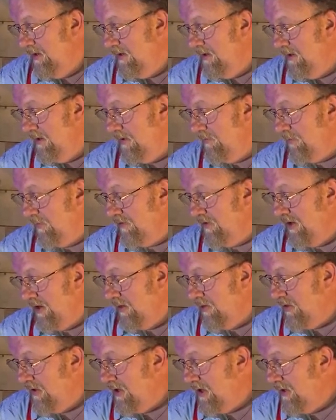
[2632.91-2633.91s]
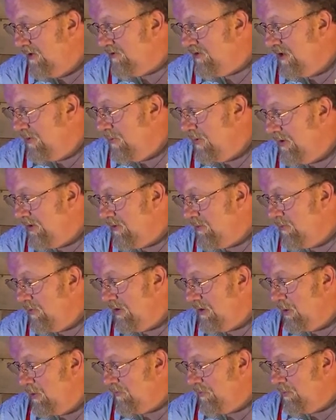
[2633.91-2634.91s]
If there's anything else I wanted to
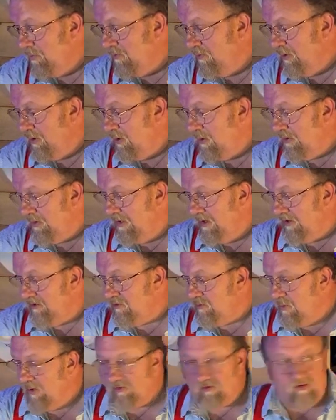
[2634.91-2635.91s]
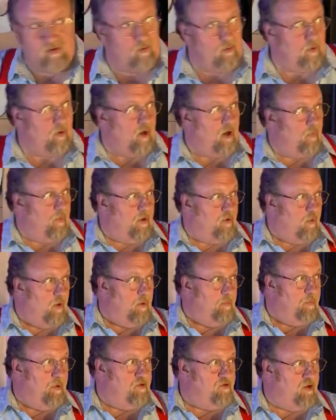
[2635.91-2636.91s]
run over before we go to the next question. Are we
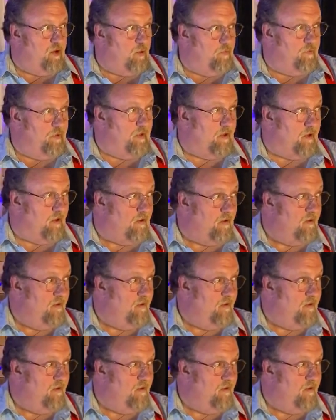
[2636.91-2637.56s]
quite busy over there?